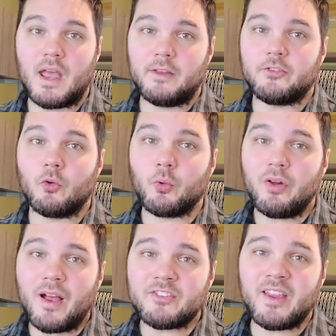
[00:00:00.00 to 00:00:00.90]
And so
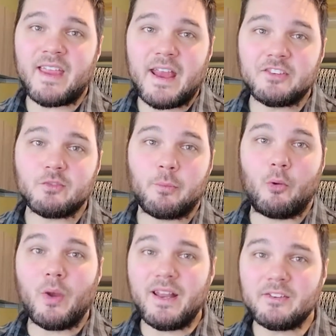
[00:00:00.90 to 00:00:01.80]
realizing gains from
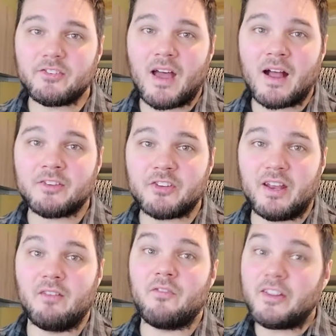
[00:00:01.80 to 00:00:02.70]
your winning stocks
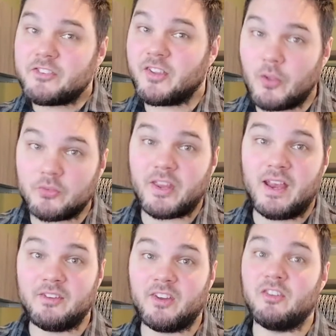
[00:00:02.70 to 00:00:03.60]
and investing those
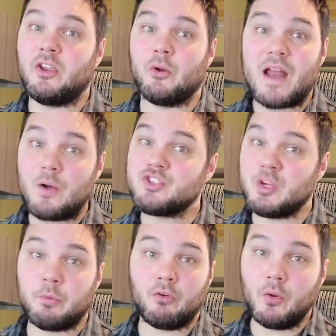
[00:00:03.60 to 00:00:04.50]
gains into your now
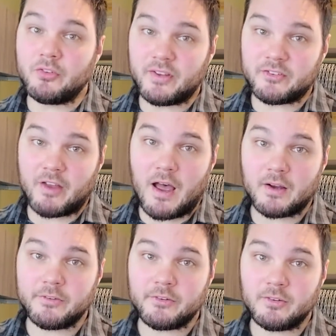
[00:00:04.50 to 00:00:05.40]
cheaper losing
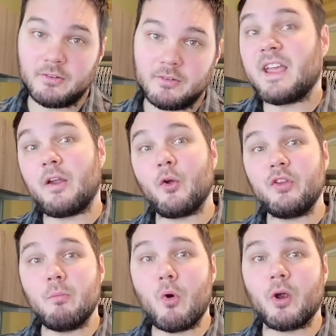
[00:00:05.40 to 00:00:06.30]
stocks can
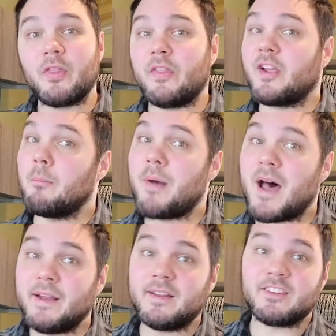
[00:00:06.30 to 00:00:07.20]
earn you more than the
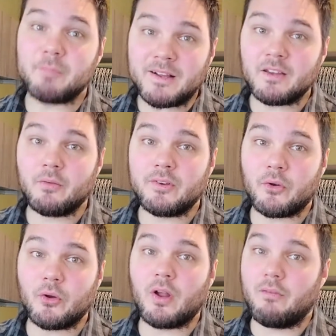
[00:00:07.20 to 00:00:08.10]
combined expected
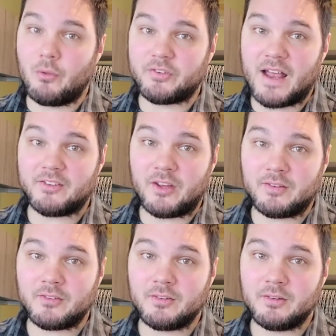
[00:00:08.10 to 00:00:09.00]
return of those
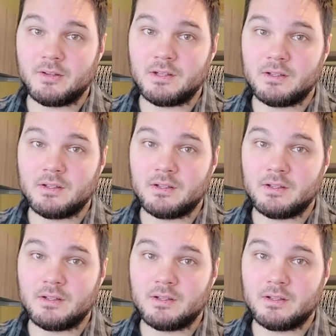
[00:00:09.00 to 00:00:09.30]
assets.